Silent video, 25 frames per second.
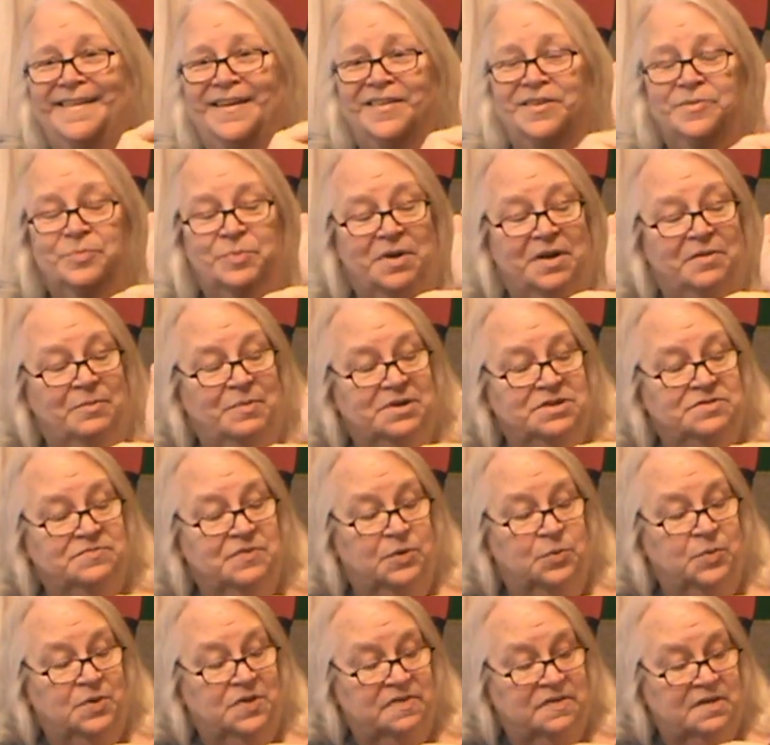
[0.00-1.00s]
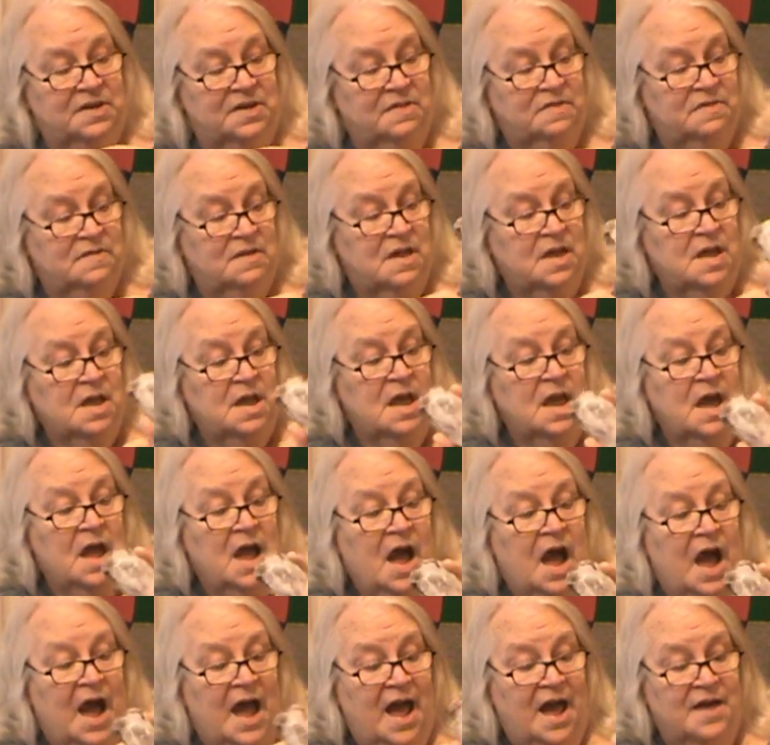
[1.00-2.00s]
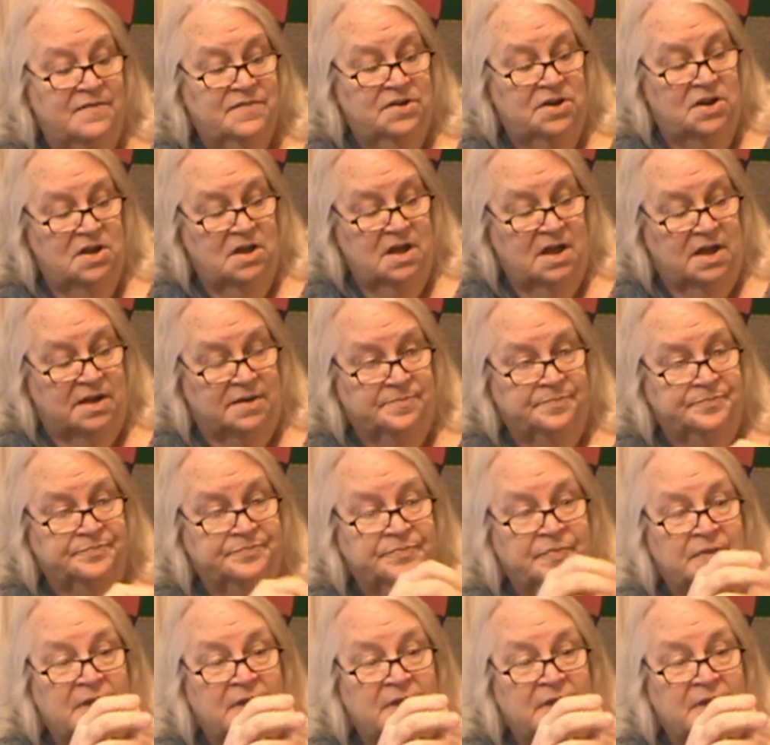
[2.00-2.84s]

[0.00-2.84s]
That's pretty much of a coincidence. I have it on.